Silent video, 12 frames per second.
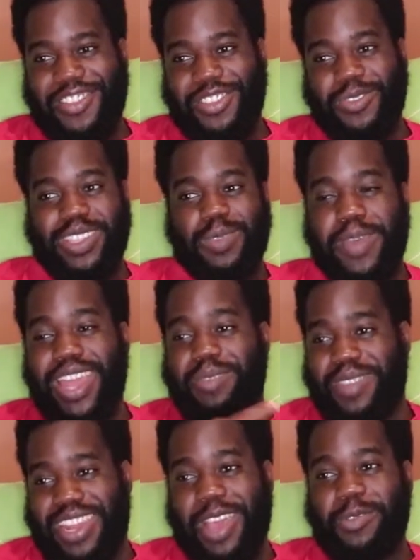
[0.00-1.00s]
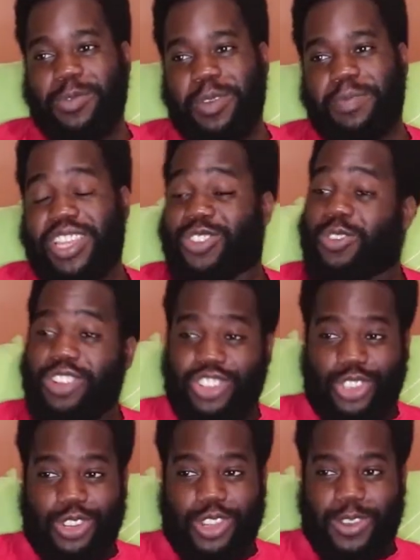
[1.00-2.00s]
You went Spider-Man. I went Whiplash or
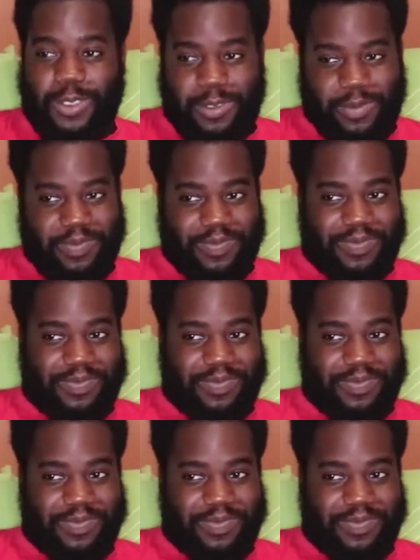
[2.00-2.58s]
Juno. But